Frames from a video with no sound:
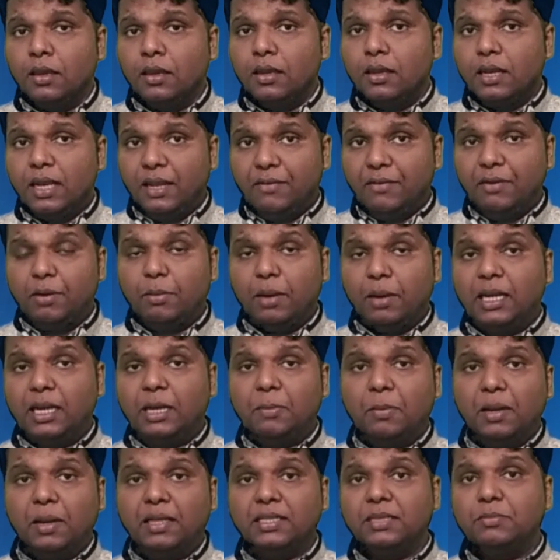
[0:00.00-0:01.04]
Never
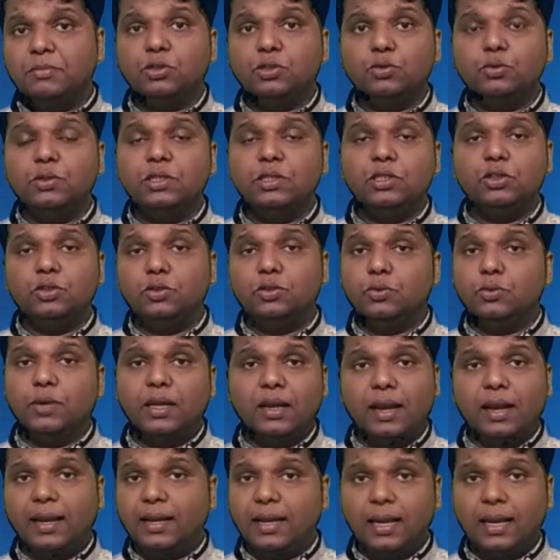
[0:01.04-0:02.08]
multiply them 2 into 2 and
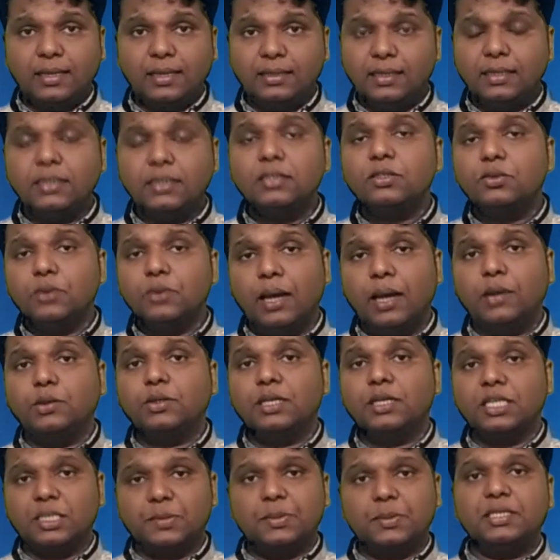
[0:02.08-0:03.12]
write like that. You have to
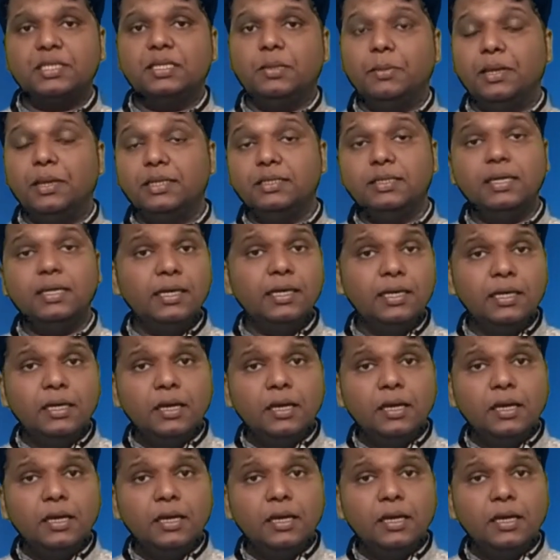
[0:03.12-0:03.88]
express them as the